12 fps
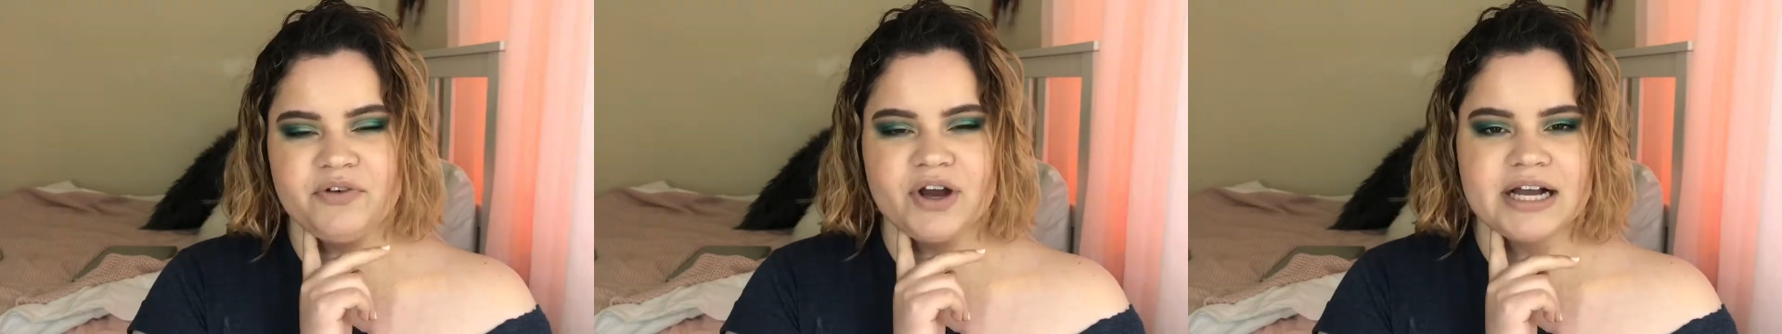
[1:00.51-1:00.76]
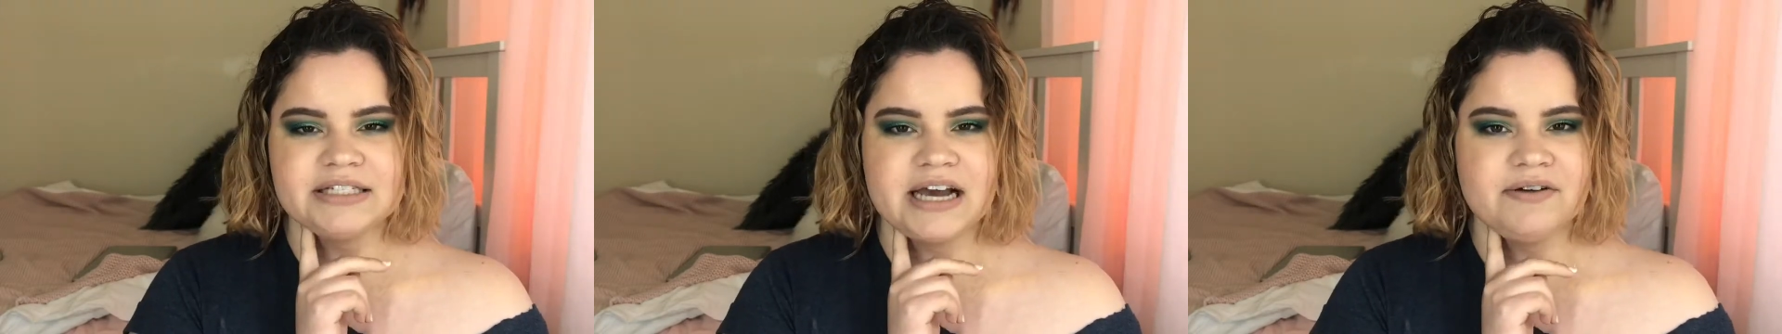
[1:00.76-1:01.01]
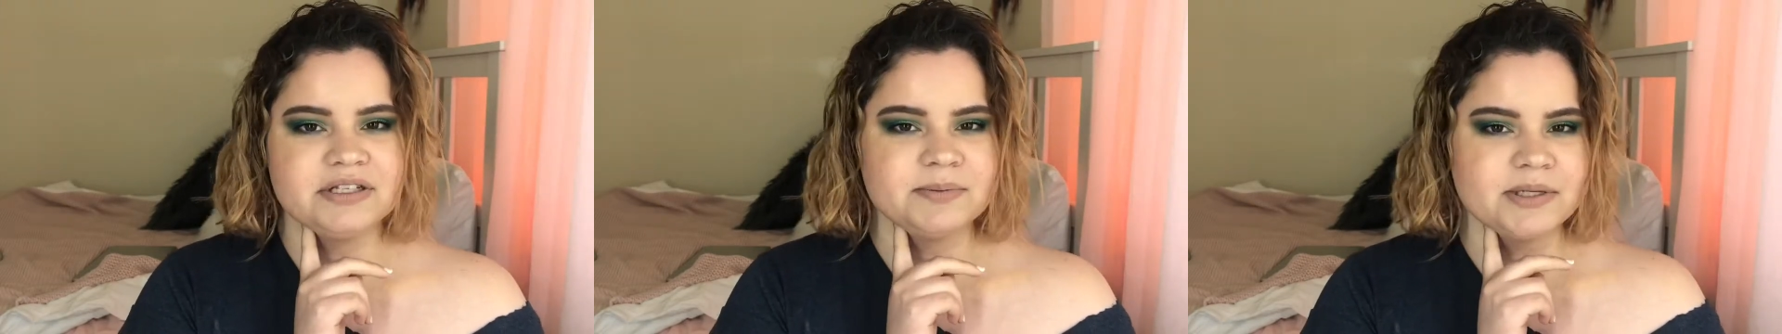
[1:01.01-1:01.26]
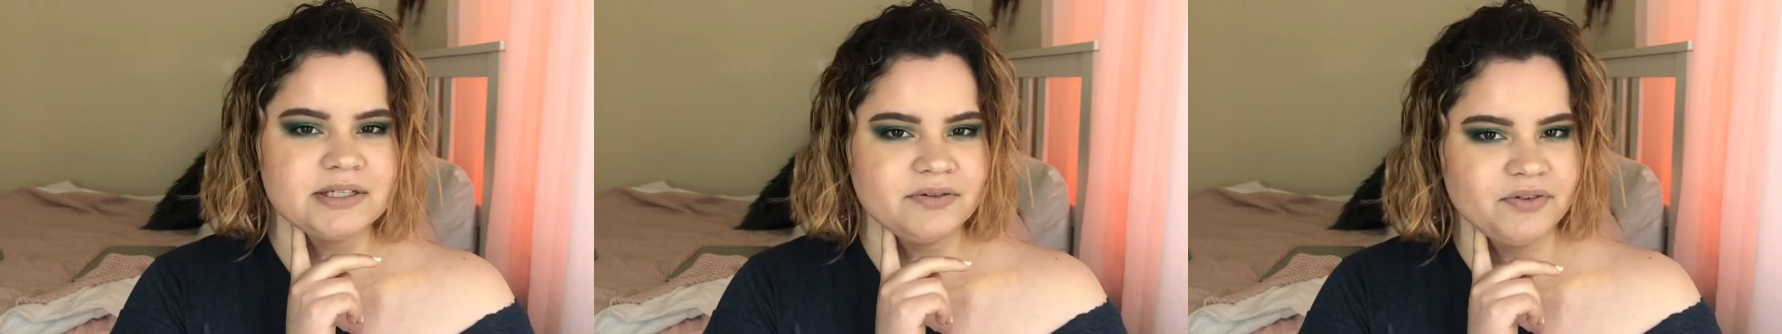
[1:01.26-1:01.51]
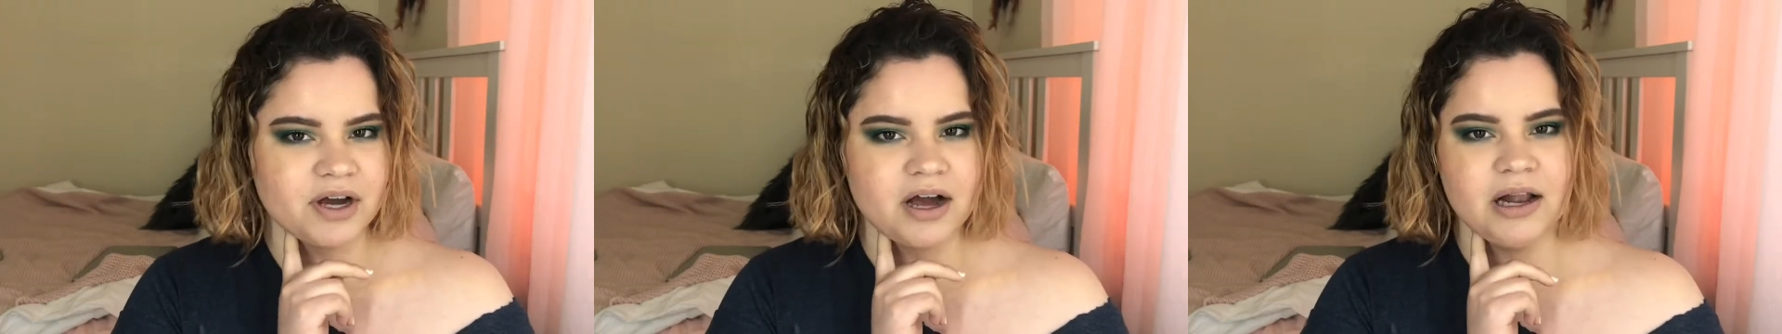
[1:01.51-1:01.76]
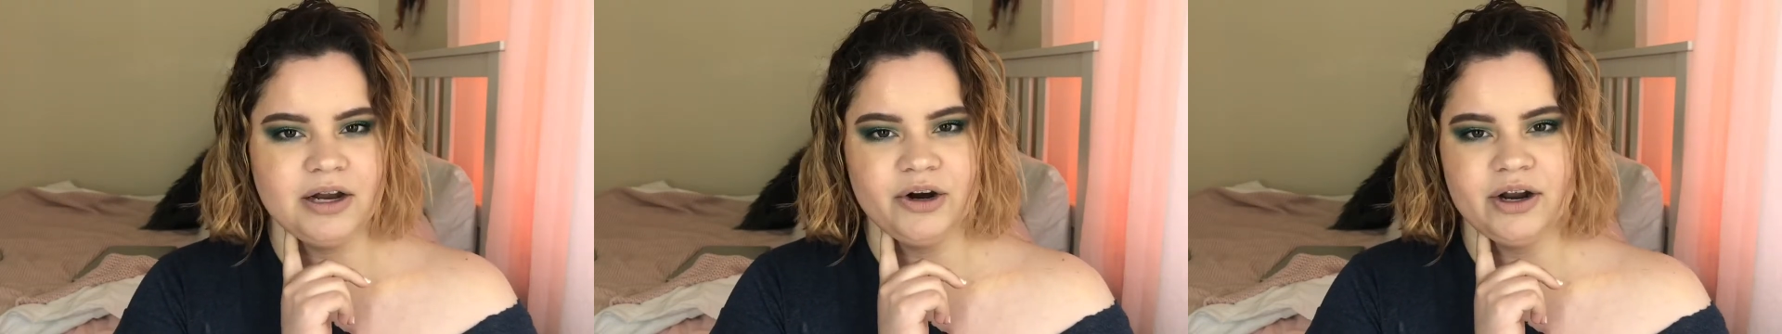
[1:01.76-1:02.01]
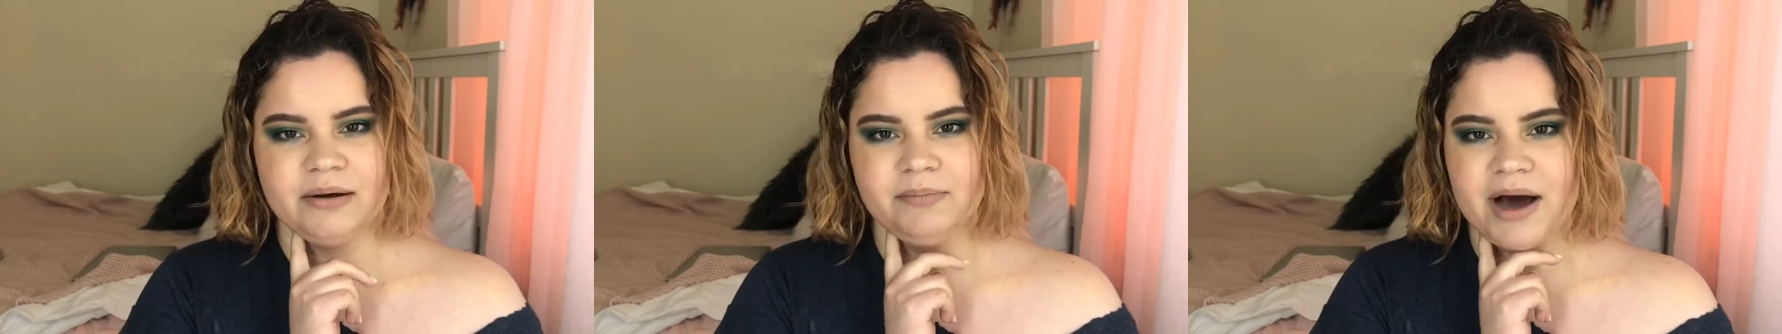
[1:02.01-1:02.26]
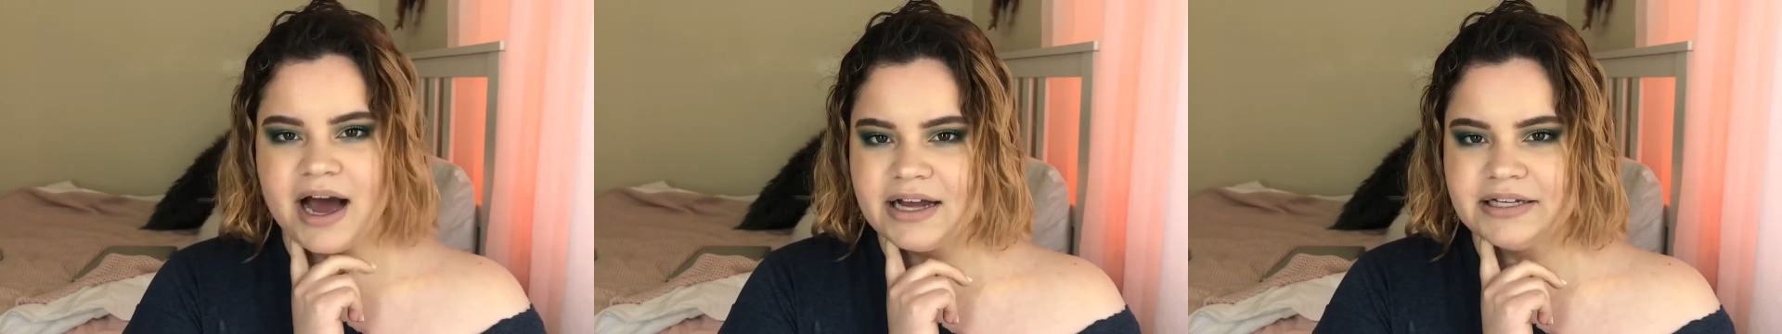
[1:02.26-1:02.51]
If you guys have a specific color in
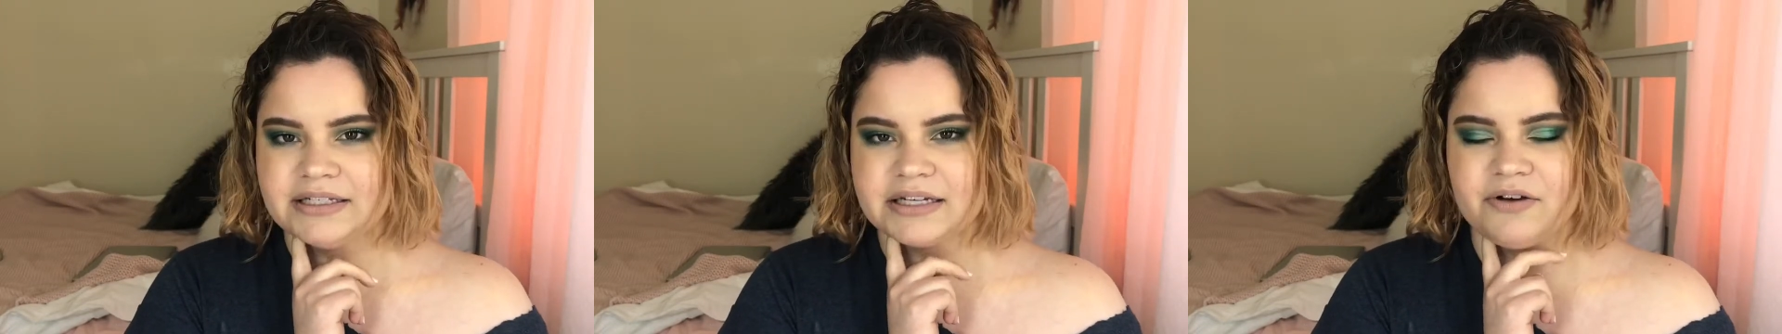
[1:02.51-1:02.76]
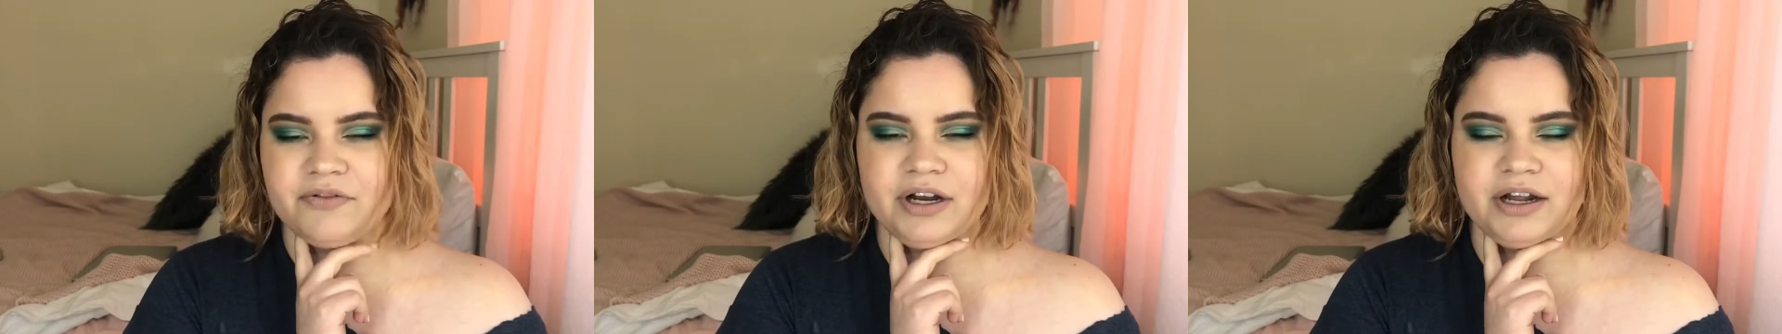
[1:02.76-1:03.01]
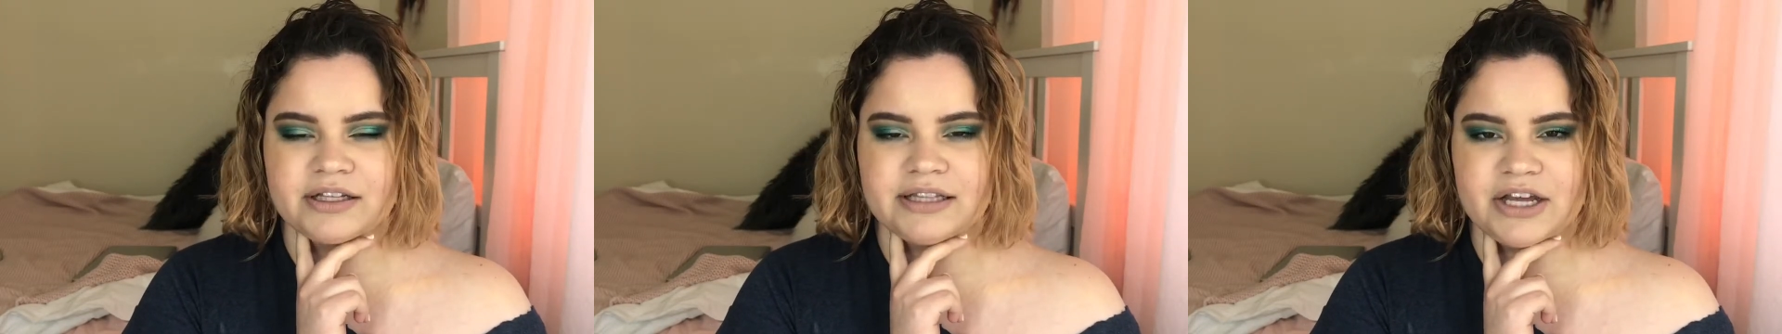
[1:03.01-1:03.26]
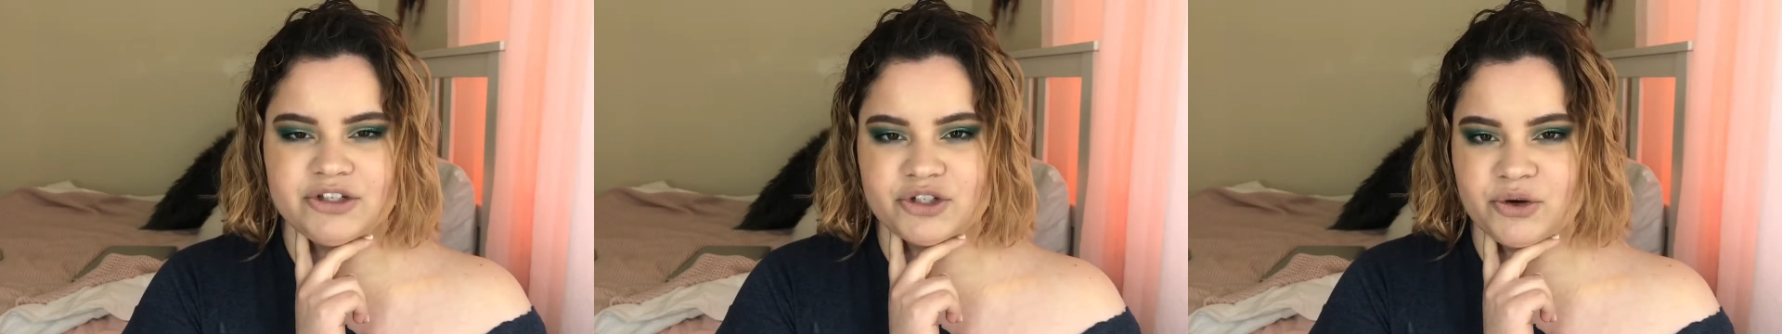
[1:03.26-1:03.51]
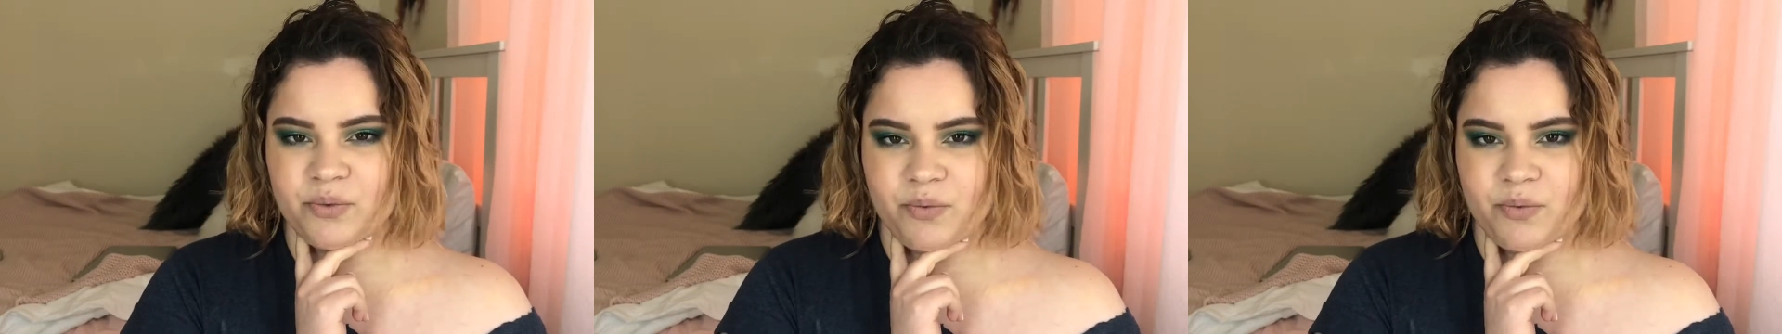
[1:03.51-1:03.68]
mind of a look that you